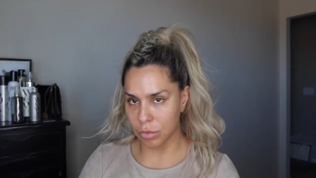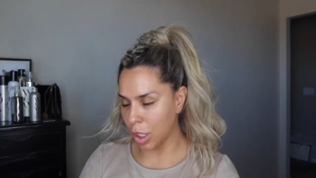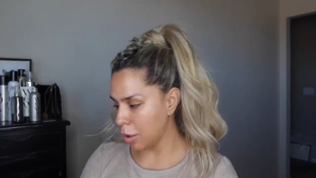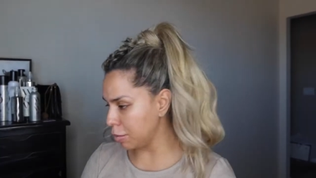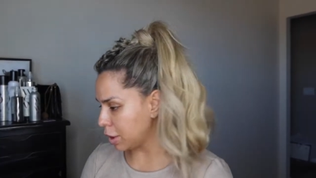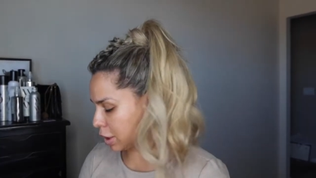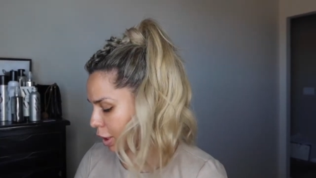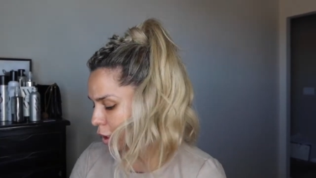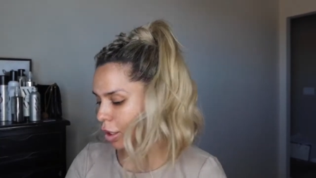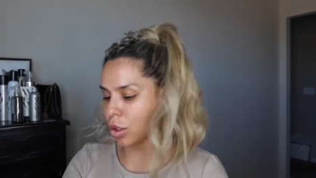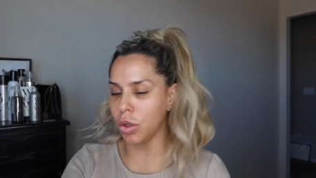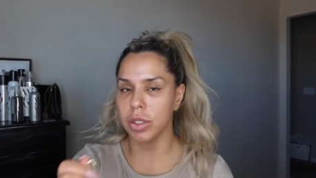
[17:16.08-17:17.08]
I'm just
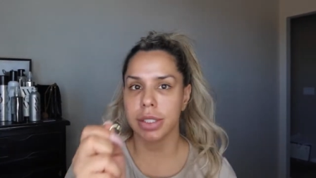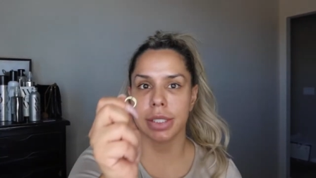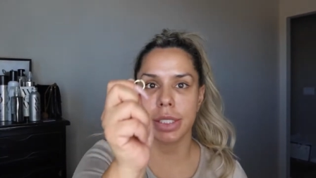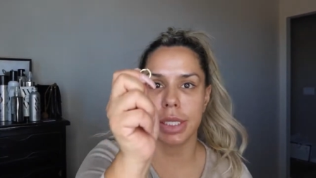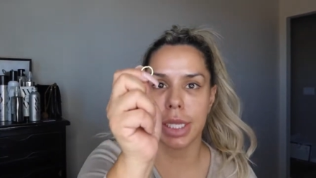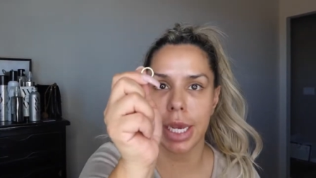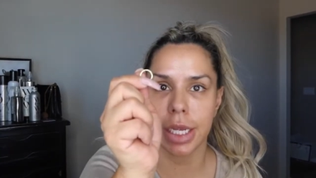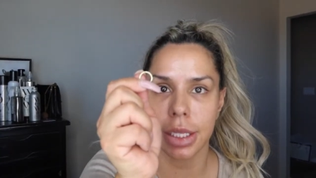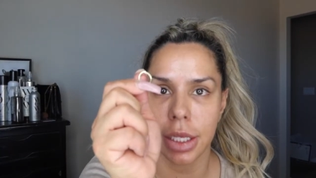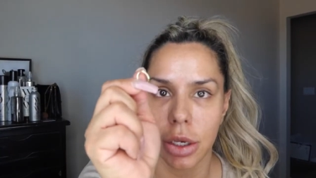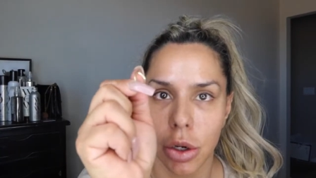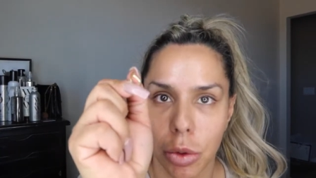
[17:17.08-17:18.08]
gonna
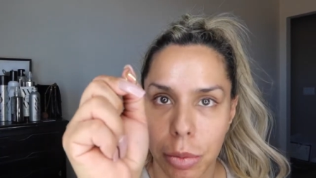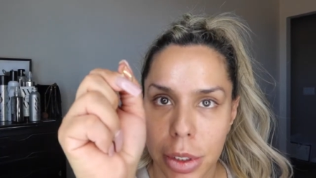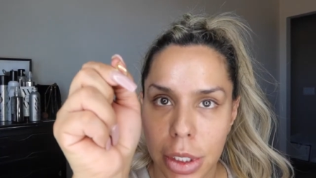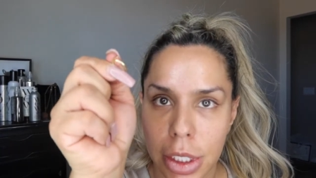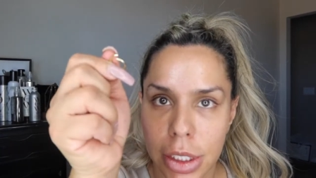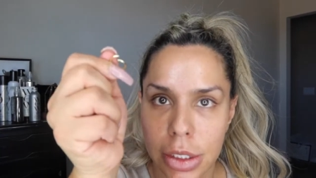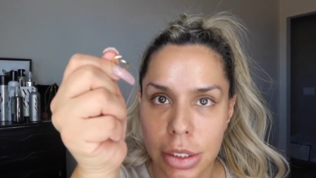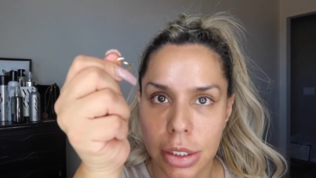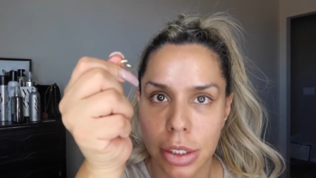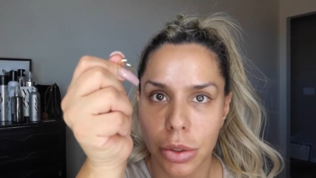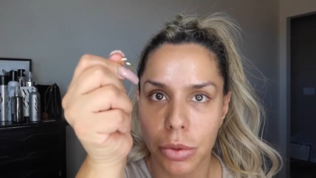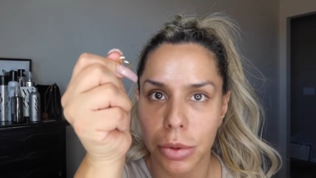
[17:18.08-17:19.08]
slightly open these
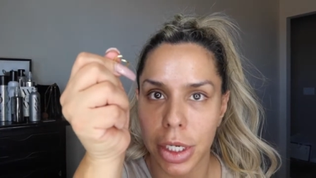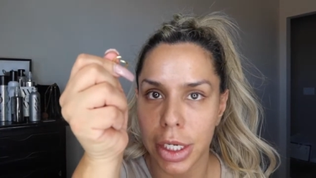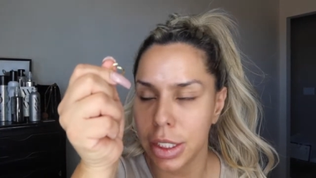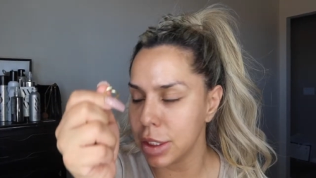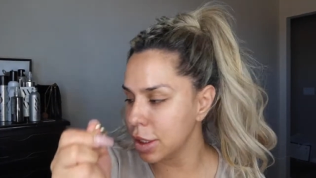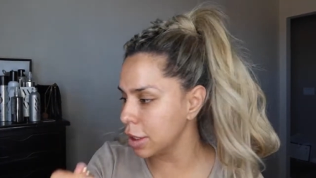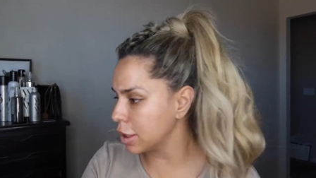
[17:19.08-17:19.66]
little rings